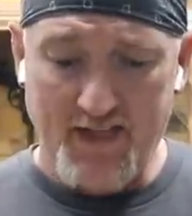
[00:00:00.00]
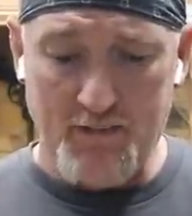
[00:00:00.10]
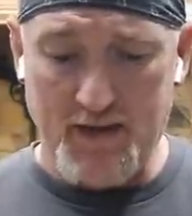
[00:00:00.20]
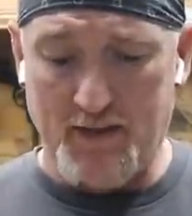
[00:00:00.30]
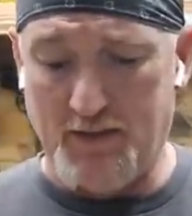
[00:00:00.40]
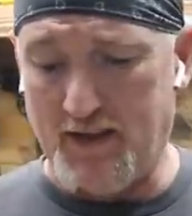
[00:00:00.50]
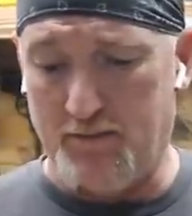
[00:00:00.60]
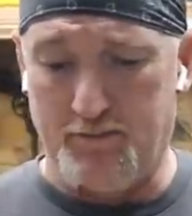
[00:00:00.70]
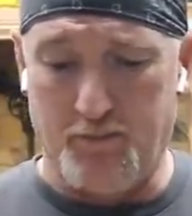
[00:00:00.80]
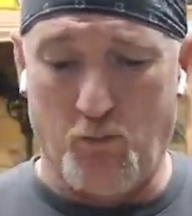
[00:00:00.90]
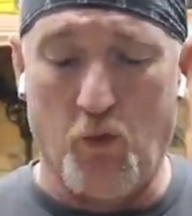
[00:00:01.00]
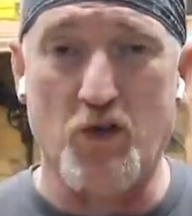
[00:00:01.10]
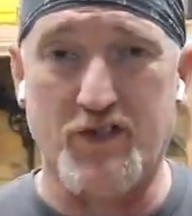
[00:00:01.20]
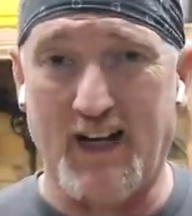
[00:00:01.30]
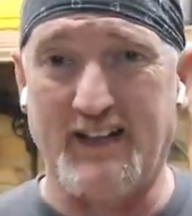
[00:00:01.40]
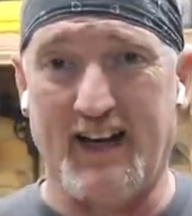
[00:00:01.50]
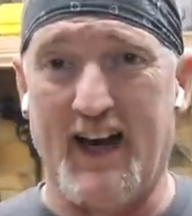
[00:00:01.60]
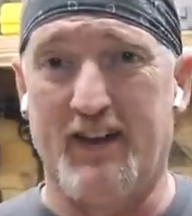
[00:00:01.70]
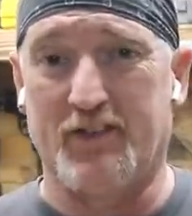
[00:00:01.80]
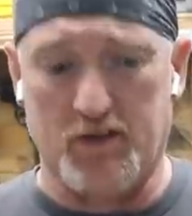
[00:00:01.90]
That may be the worst
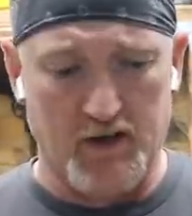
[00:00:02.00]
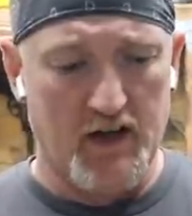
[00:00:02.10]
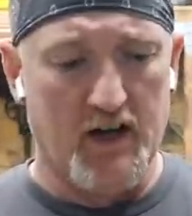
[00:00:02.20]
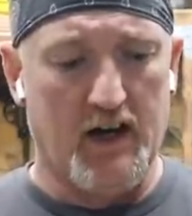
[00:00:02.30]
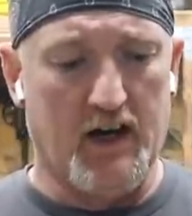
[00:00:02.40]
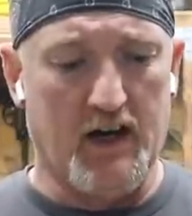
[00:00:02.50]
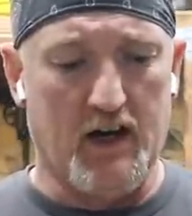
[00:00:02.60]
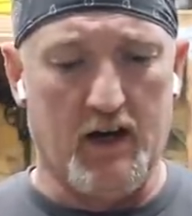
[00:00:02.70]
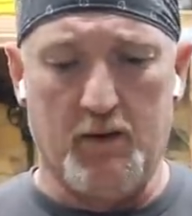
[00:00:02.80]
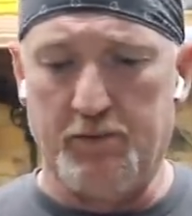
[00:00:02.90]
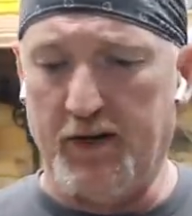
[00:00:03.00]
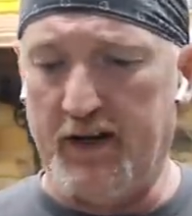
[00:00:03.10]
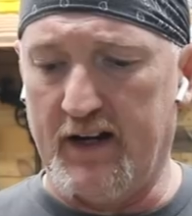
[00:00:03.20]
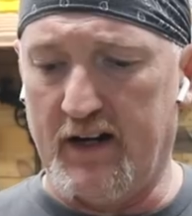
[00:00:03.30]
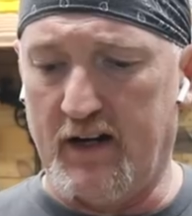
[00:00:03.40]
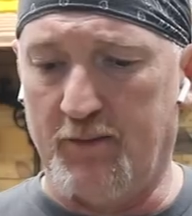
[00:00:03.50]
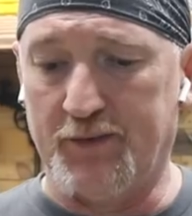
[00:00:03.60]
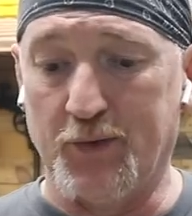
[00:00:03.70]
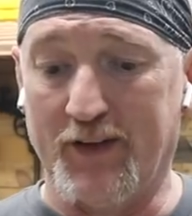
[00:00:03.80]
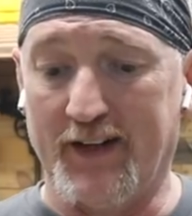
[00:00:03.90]
idea ever, uh, but uh, I'm
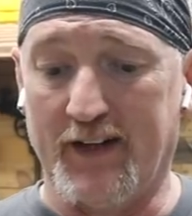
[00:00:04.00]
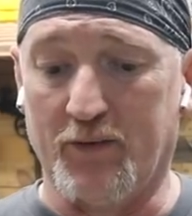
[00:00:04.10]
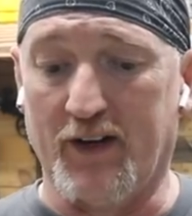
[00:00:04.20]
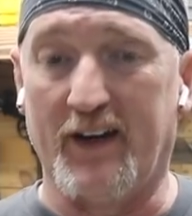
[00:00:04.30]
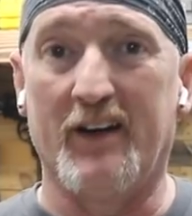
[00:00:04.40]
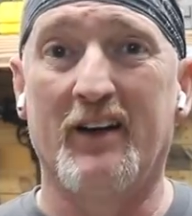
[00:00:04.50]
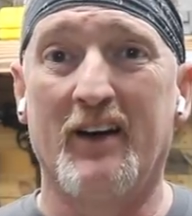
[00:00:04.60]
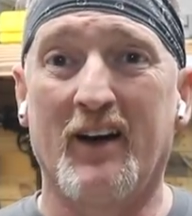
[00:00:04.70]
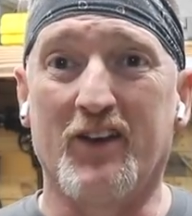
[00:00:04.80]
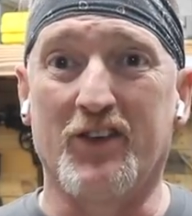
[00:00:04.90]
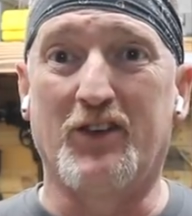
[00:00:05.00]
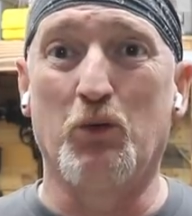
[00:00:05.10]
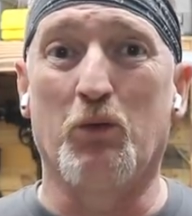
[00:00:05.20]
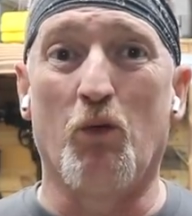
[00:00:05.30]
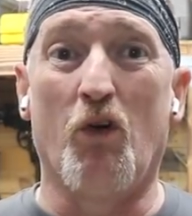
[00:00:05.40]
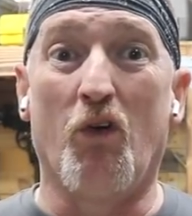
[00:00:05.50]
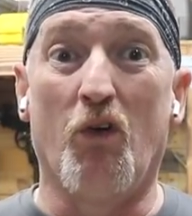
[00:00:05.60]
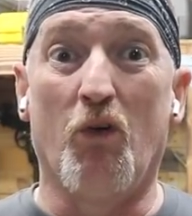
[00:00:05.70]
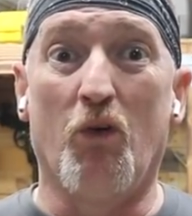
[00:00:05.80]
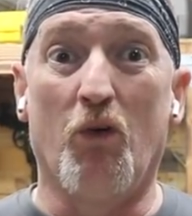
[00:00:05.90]
doing it anyway, because the dude
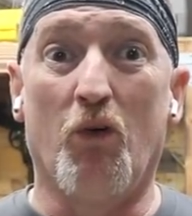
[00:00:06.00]
won't.